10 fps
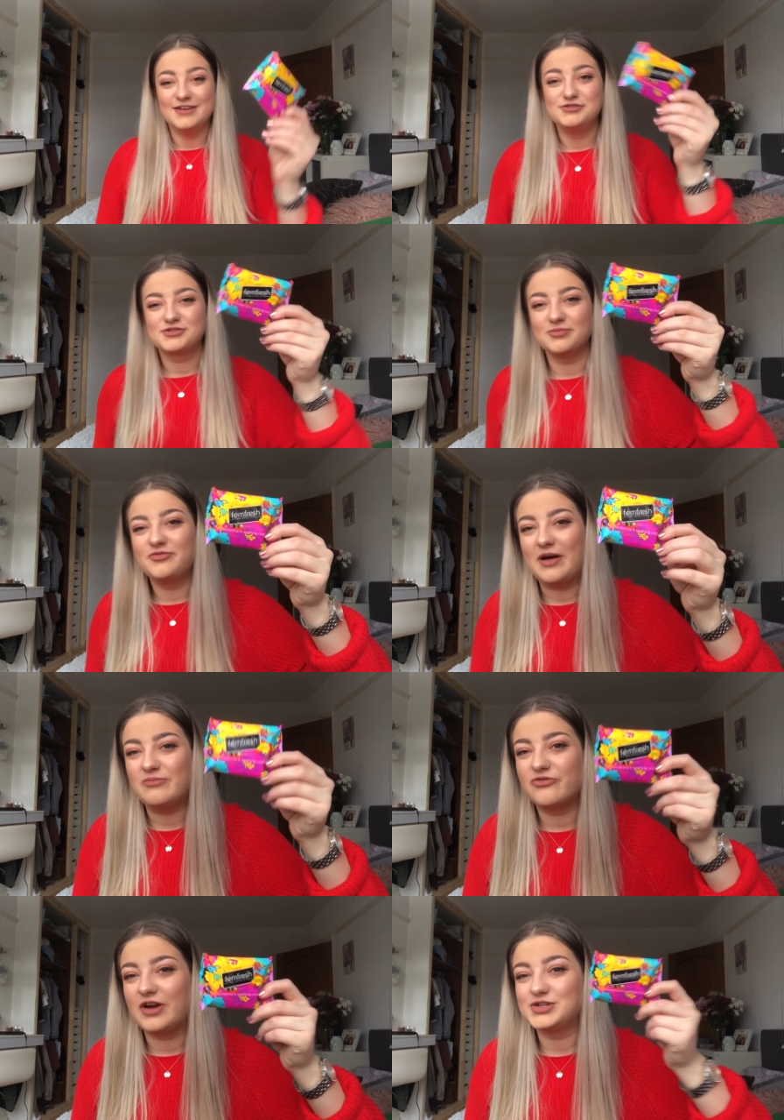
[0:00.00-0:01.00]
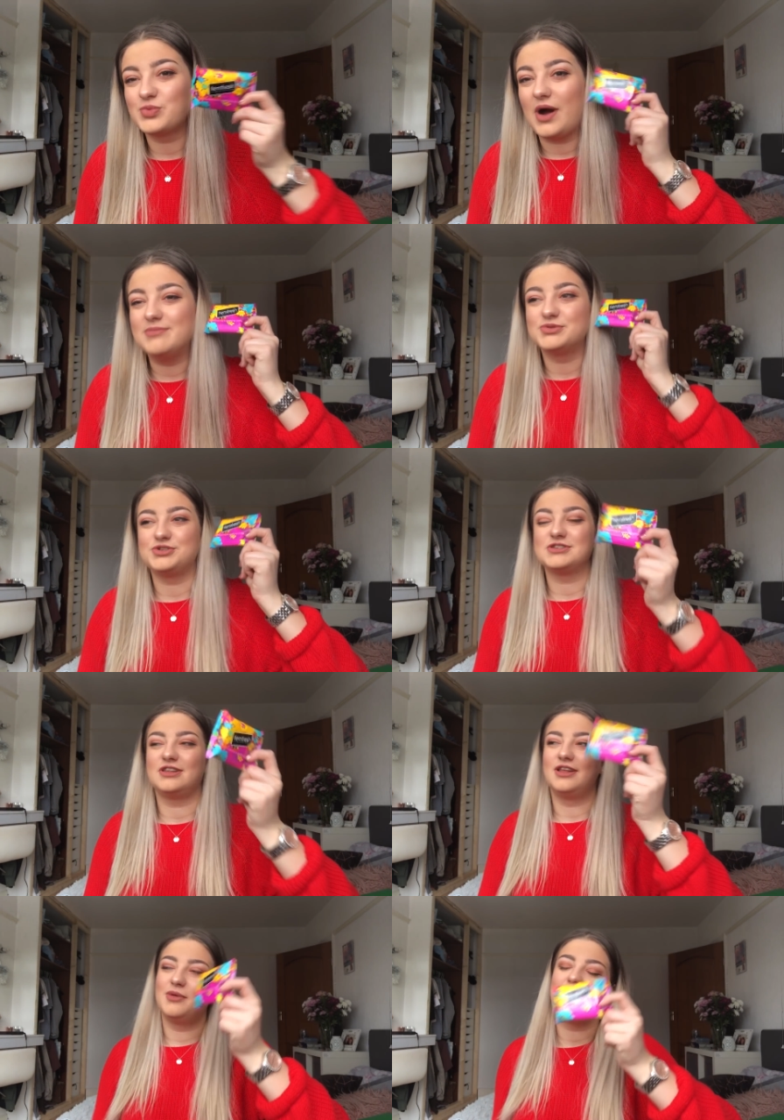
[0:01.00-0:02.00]
some Femme Fresh wipes, which is
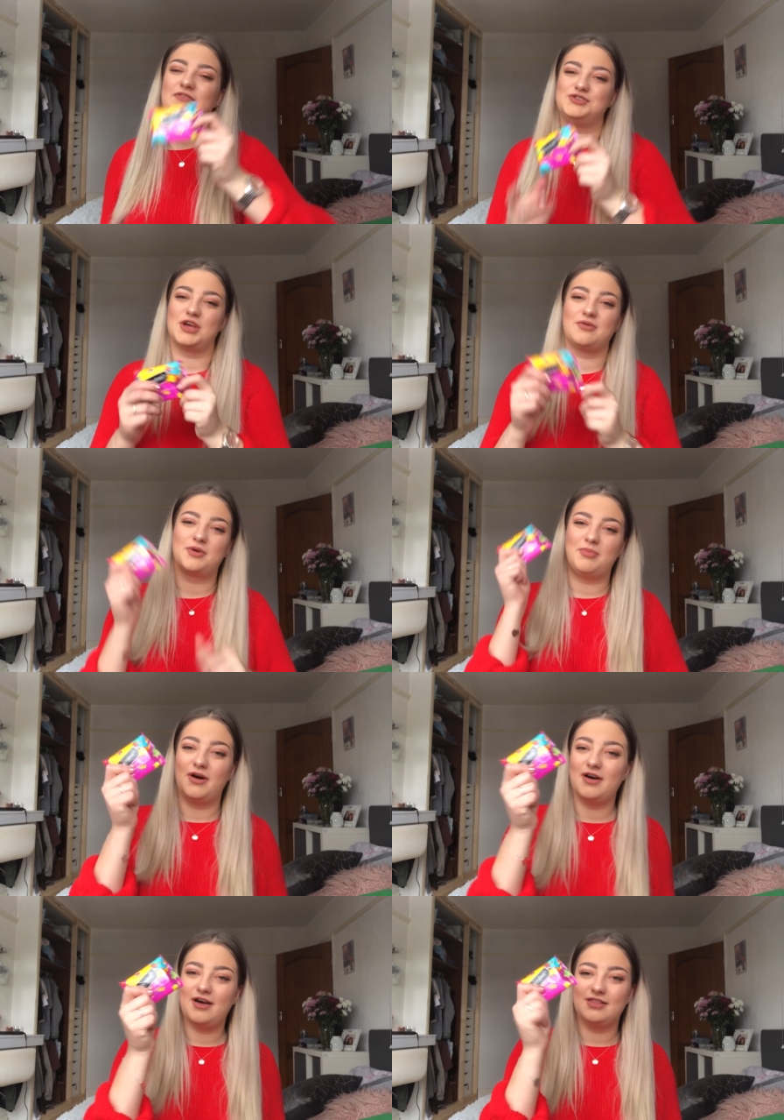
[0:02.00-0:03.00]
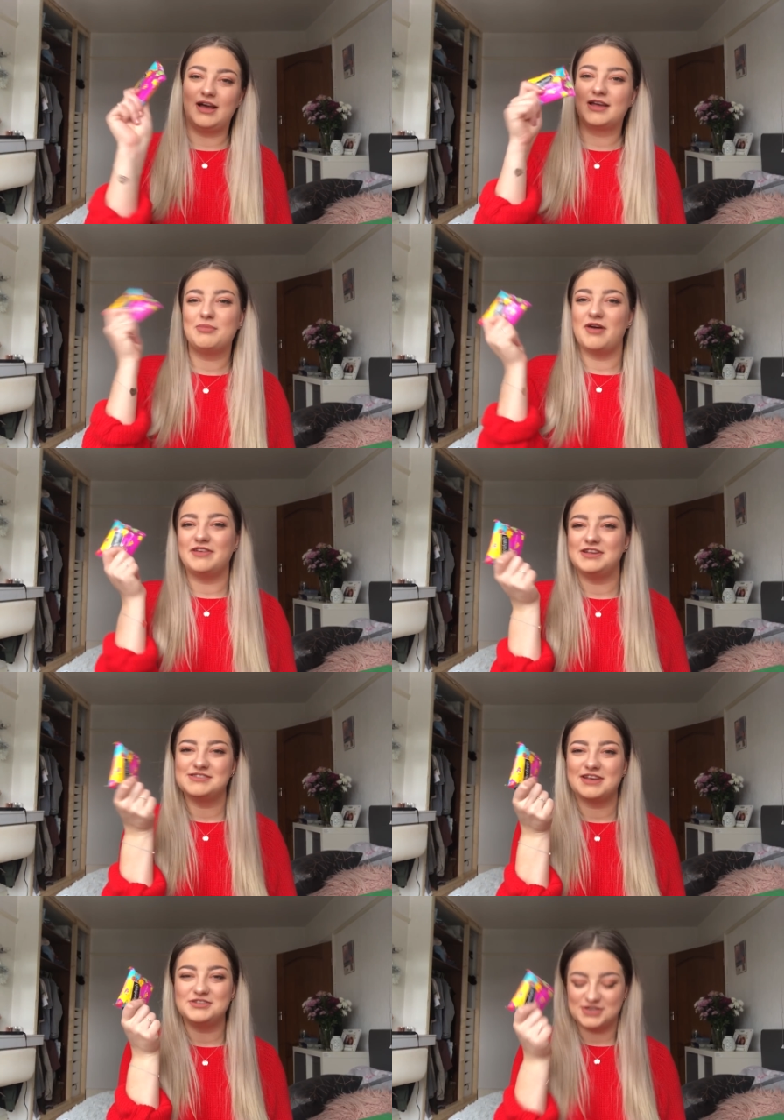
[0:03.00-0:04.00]
a little bit of a joke, but like a bit of an
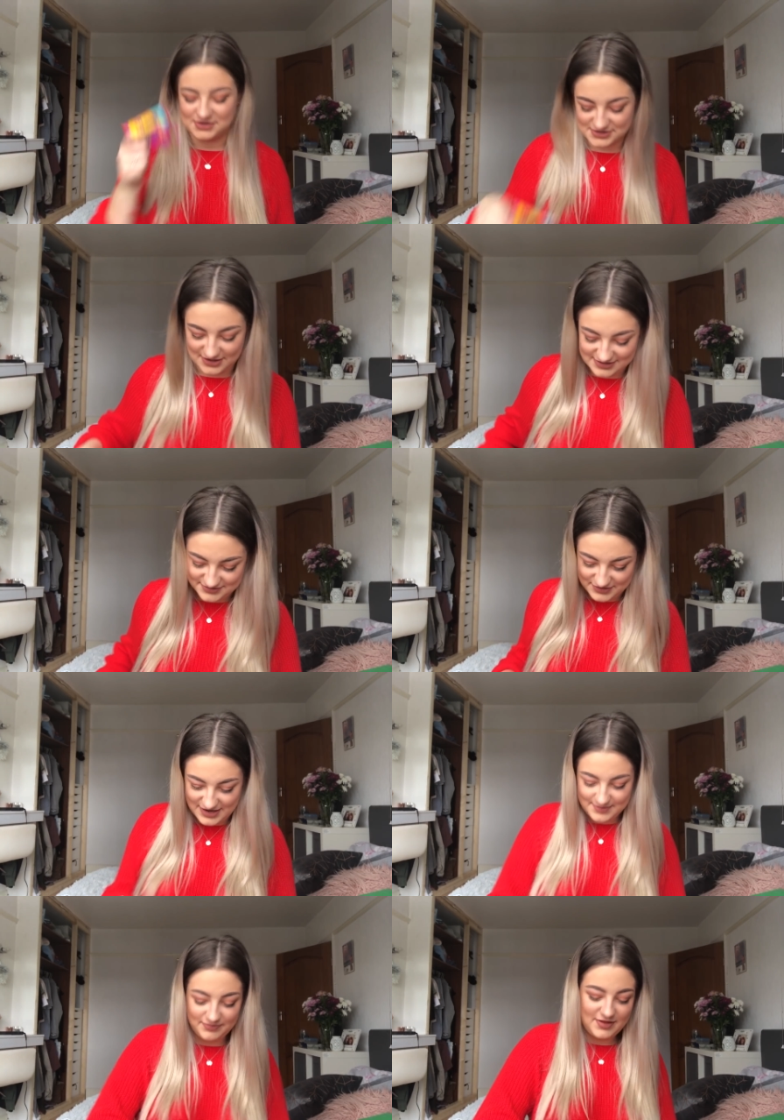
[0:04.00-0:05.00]
inside joke, so that's funny.